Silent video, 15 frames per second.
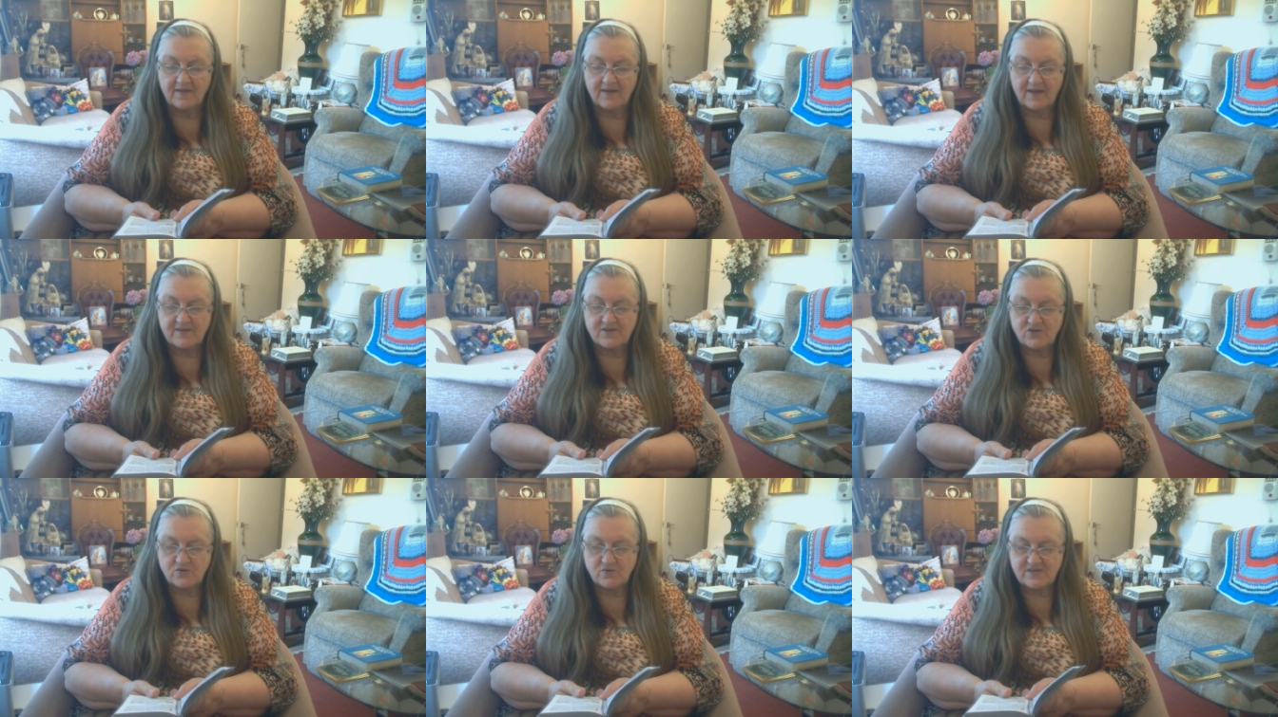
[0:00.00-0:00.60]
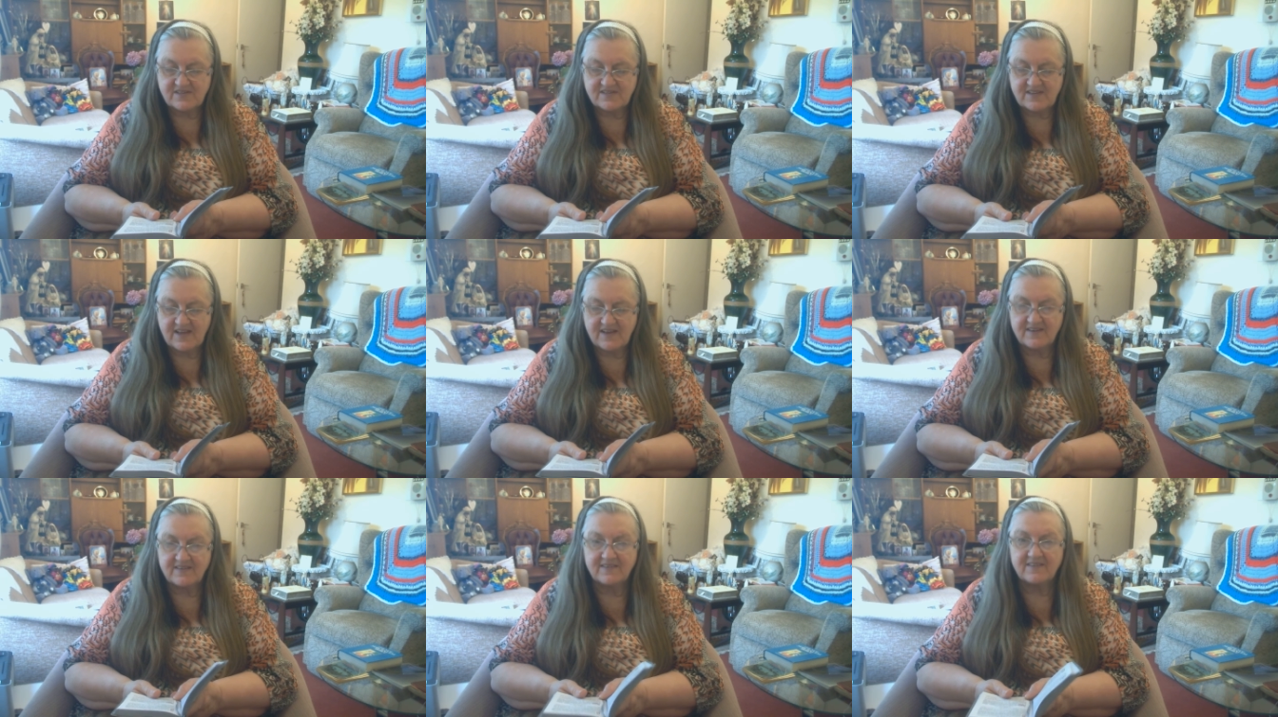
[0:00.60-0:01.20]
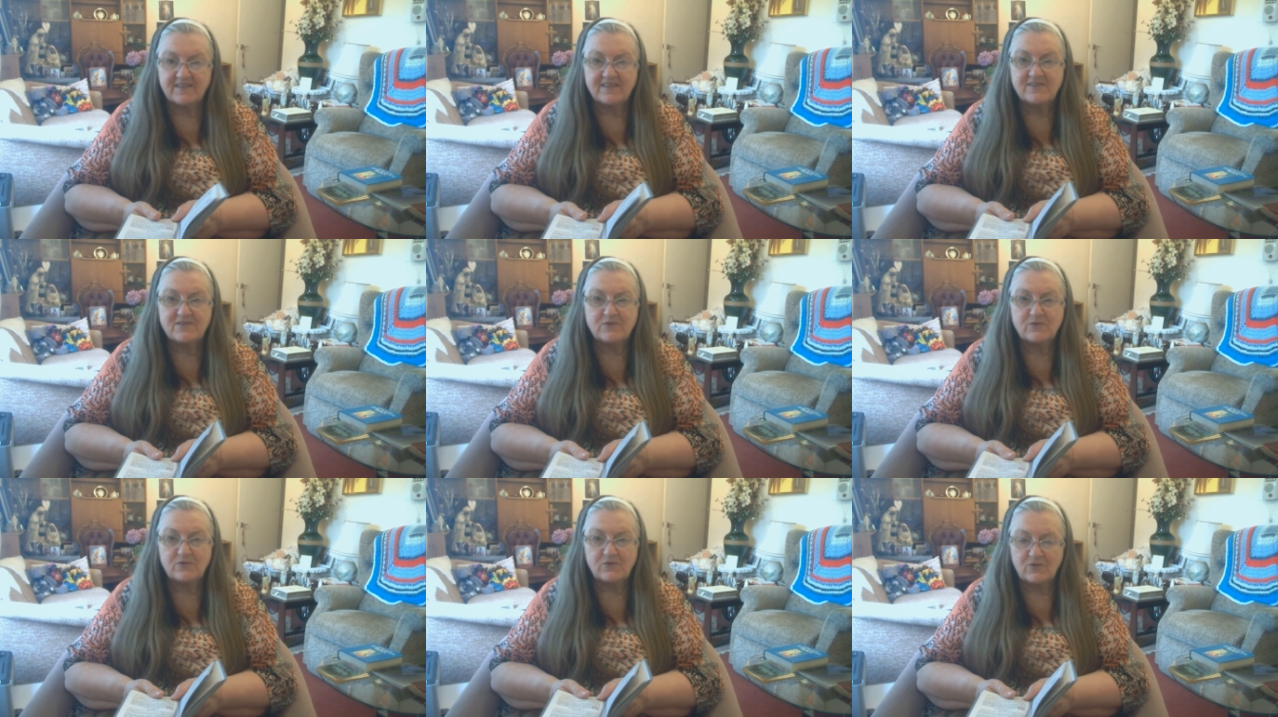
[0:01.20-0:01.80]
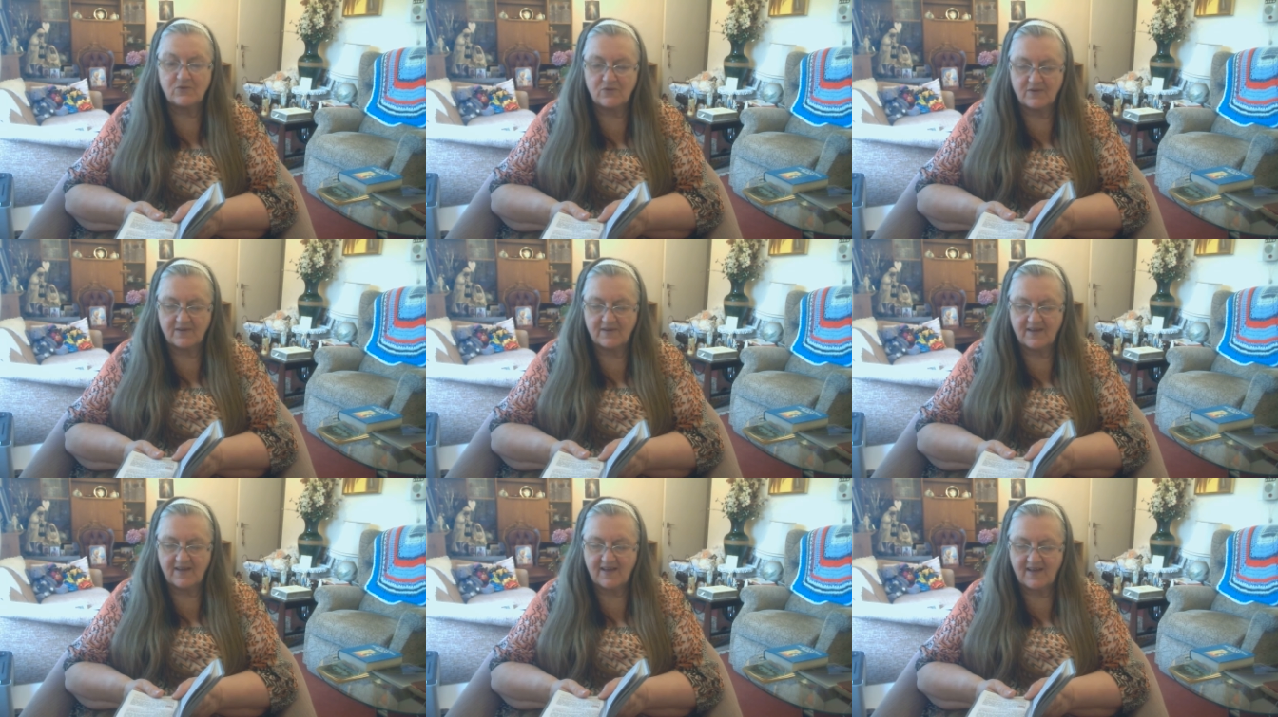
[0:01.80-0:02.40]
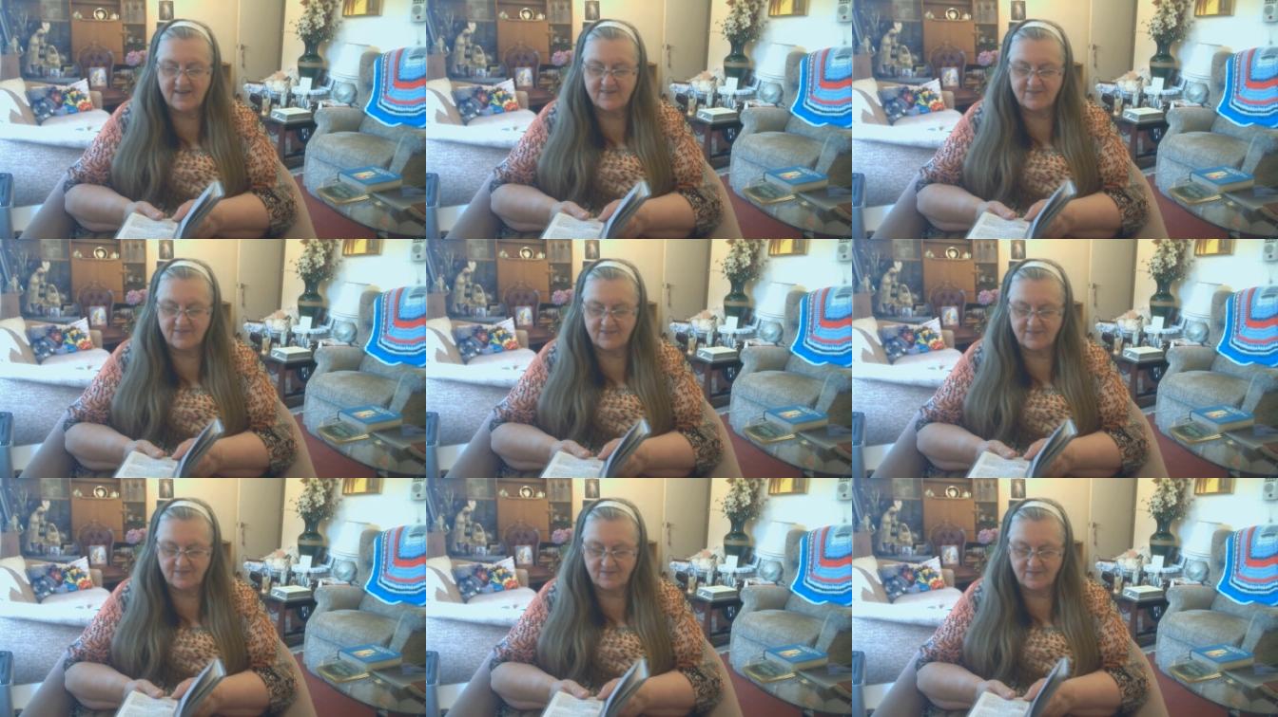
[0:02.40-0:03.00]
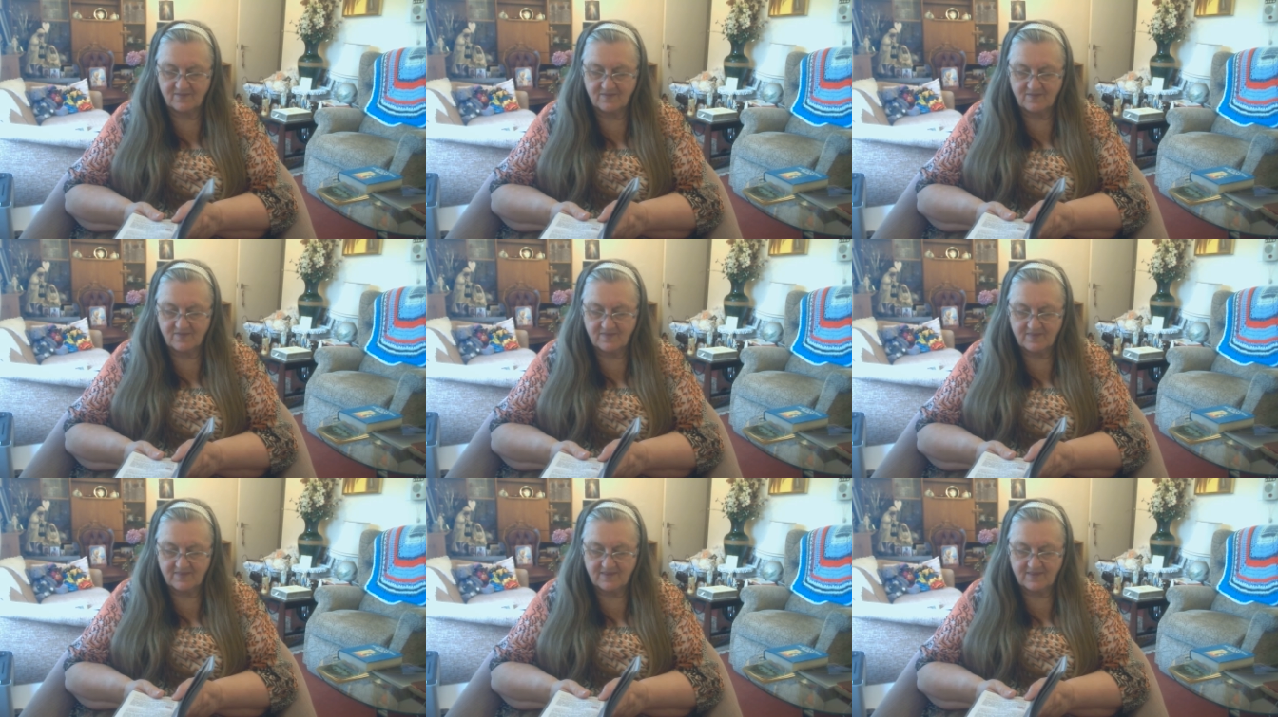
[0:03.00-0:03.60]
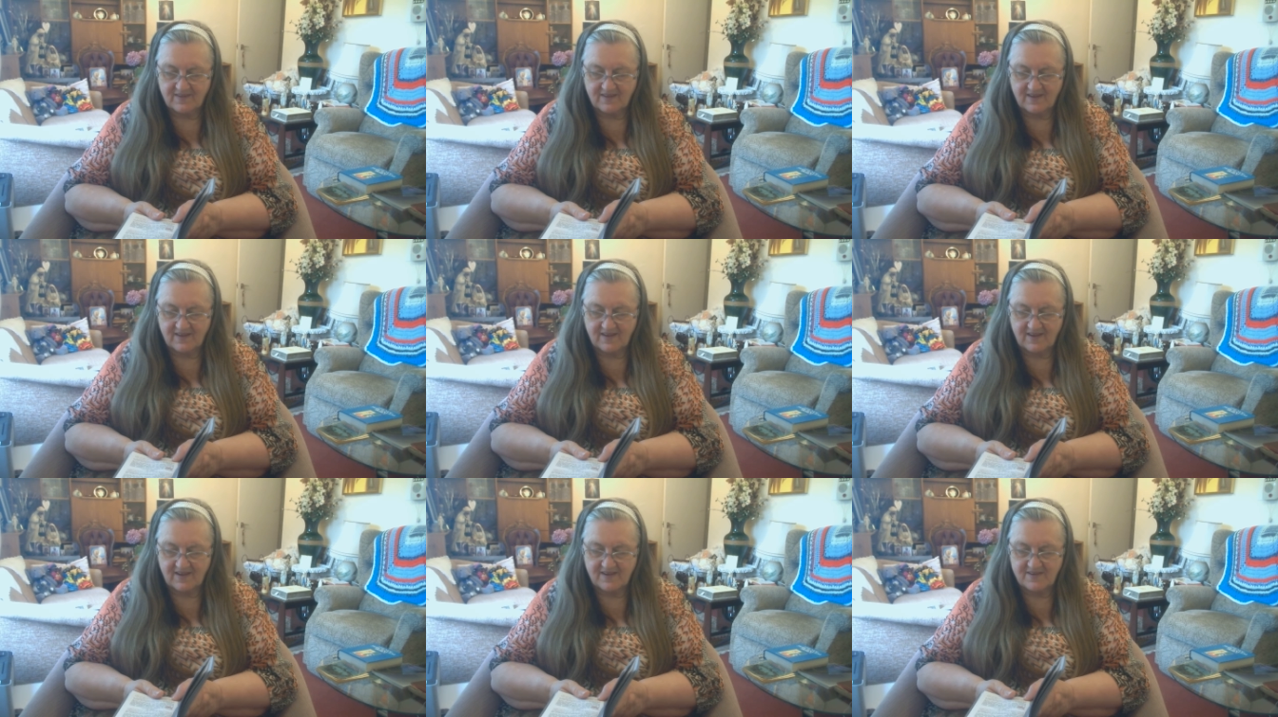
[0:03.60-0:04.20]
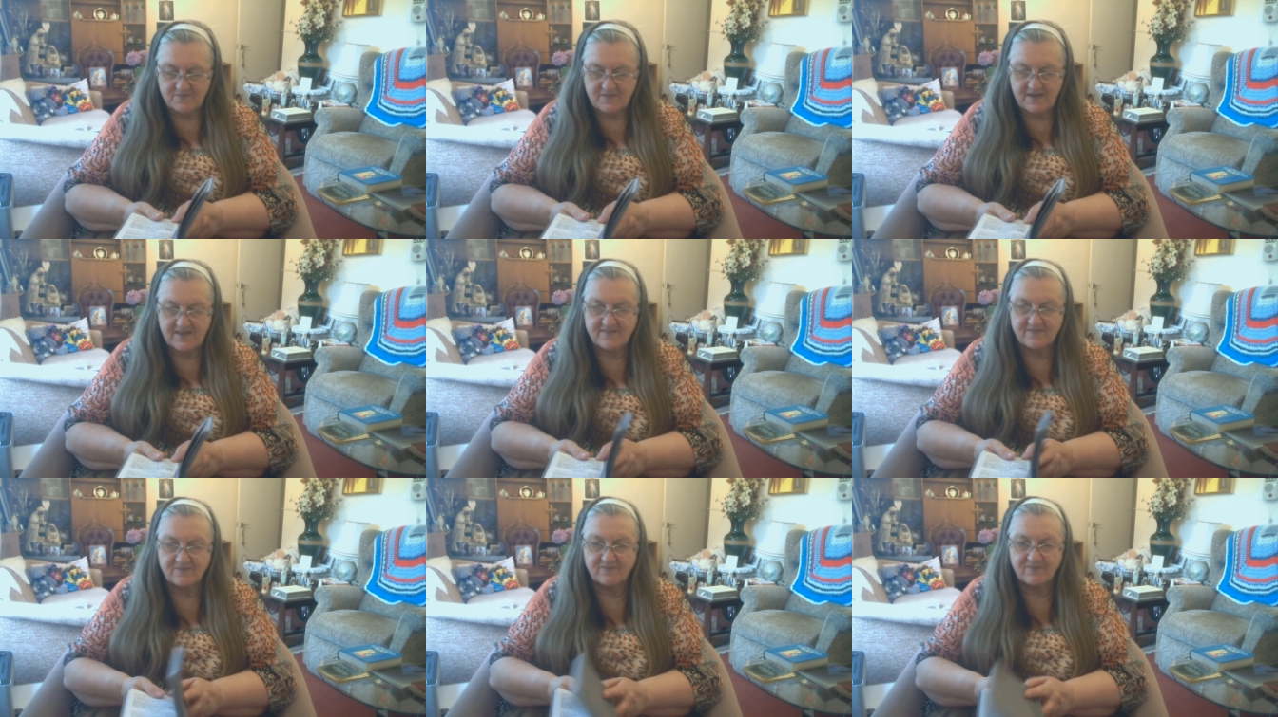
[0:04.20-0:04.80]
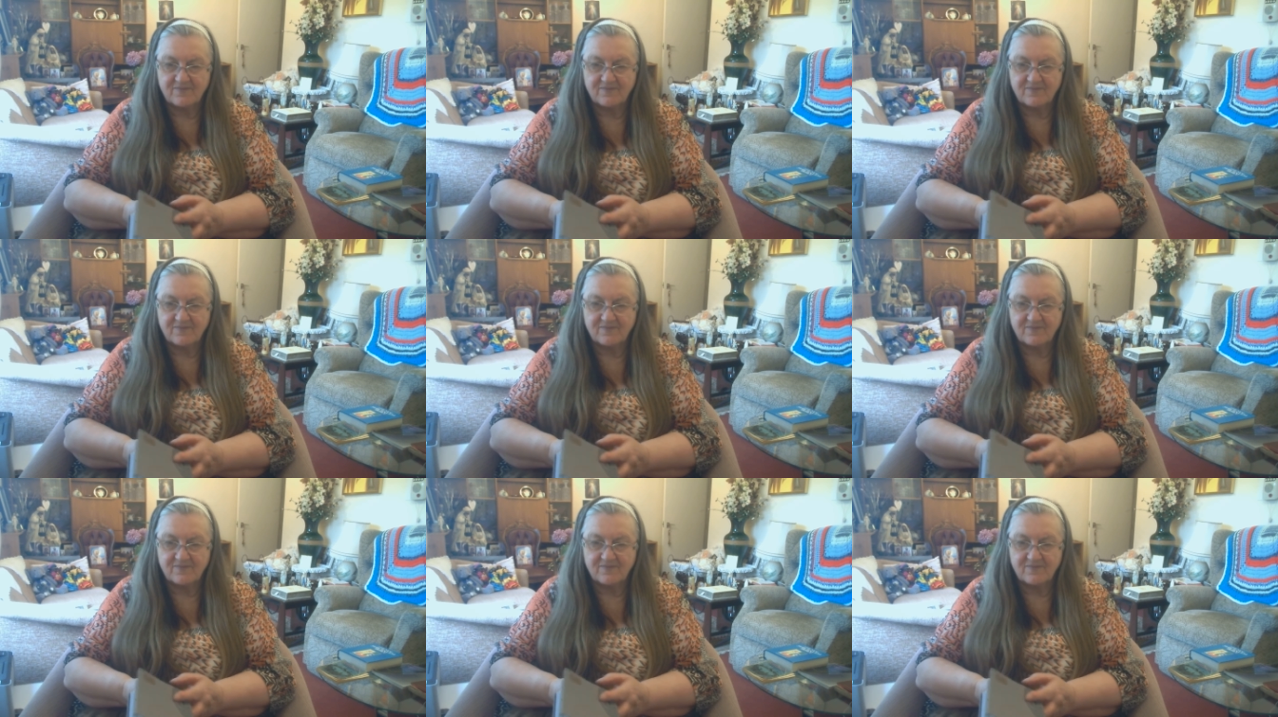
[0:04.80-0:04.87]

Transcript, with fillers: as you ascend into heaven. Amen.